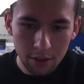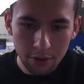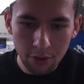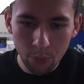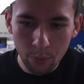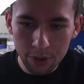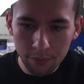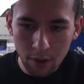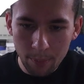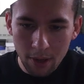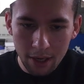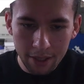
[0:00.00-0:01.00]
The width of
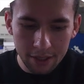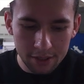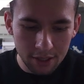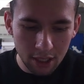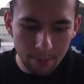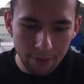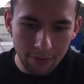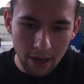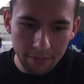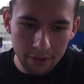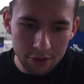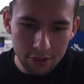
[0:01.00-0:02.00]
our pocket is going to be
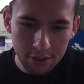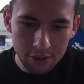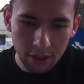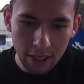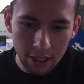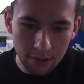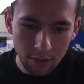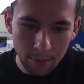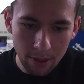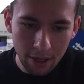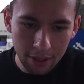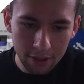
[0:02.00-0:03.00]
5 inches. The length of our
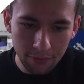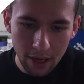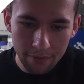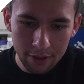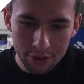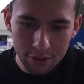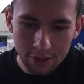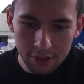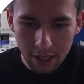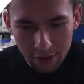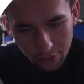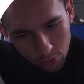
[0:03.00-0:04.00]
pocket is 5 inches.
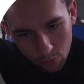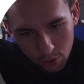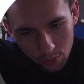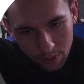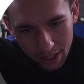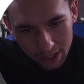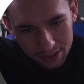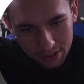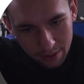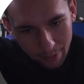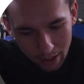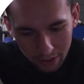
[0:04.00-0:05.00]
And the corner radius in
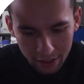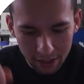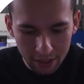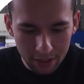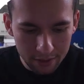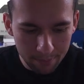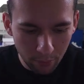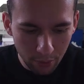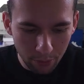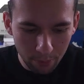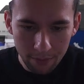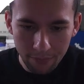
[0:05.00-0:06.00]
the pocket is
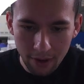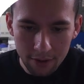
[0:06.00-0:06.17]
0.35.